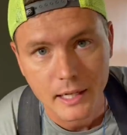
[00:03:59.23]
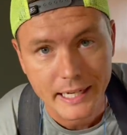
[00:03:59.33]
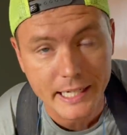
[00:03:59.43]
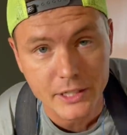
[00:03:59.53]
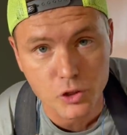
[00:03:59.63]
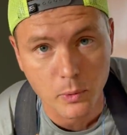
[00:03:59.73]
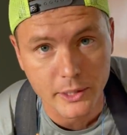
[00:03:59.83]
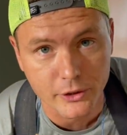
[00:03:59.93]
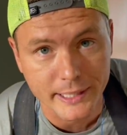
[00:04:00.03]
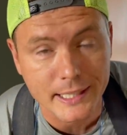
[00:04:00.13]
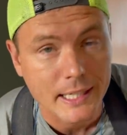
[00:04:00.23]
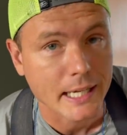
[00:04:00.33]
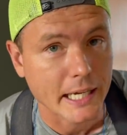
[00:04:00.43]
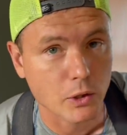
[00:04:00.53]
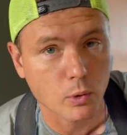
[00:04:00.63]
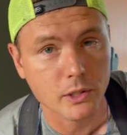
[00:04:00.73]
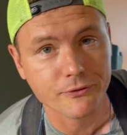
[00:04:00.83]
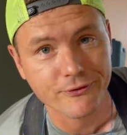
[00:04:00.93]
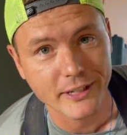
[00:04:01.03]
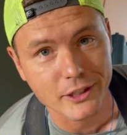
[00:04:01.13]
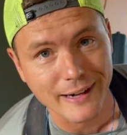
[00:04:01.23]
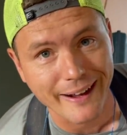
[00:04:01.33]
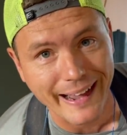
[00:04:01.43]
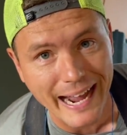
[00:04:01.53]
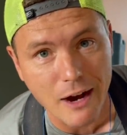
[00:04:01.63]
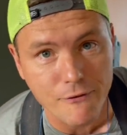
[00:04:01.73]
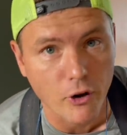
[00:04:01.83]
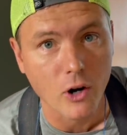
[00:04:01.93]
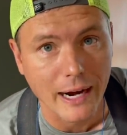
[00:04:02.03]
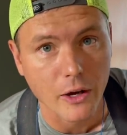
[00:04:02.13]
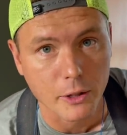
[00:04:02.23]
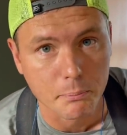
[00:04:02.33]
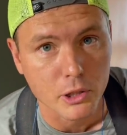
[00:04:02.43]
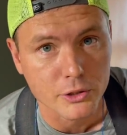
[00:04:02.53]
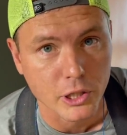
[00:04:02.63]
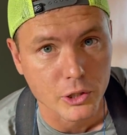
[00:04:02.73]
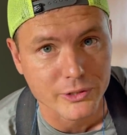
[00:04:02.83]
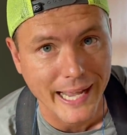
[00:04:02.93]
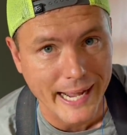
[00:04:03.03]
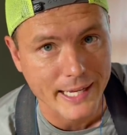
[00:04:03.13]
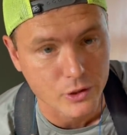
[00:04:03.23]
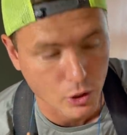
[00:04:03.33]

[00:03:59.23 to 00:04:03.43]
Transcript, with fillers: In case you're wondering, in order to figure out how far out the bullnose hangs